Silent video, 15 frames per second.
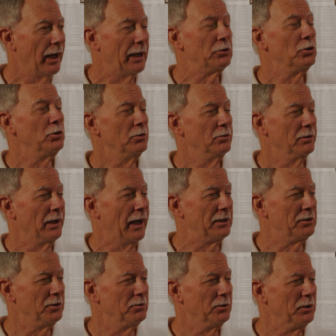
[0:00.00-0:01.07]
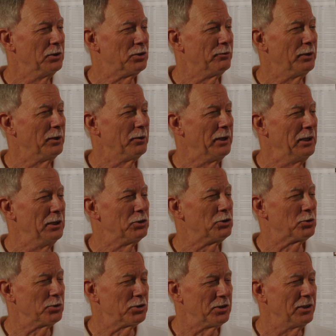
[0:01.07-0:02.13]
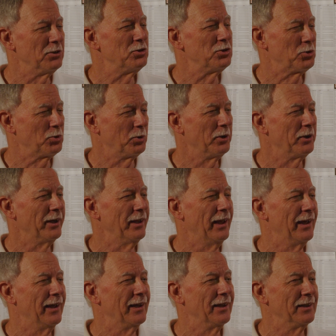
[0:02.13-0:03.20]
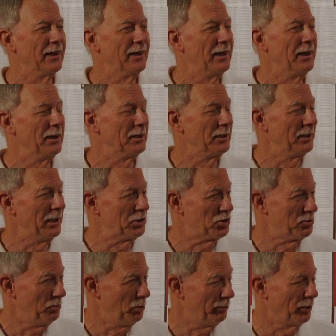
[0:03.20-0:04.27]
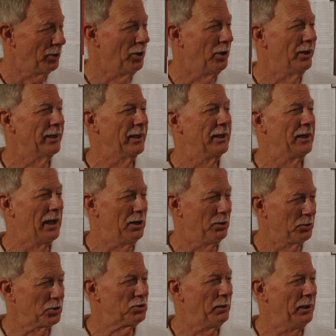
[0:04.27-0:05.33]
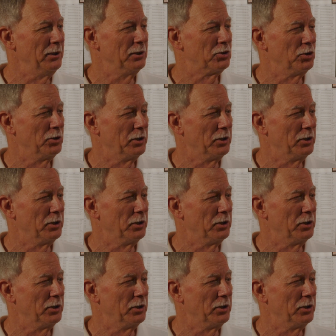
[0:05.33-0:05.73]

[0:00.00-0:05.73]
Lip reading: I do. It's a very interesting story, and let's move along and I'll explain it to you.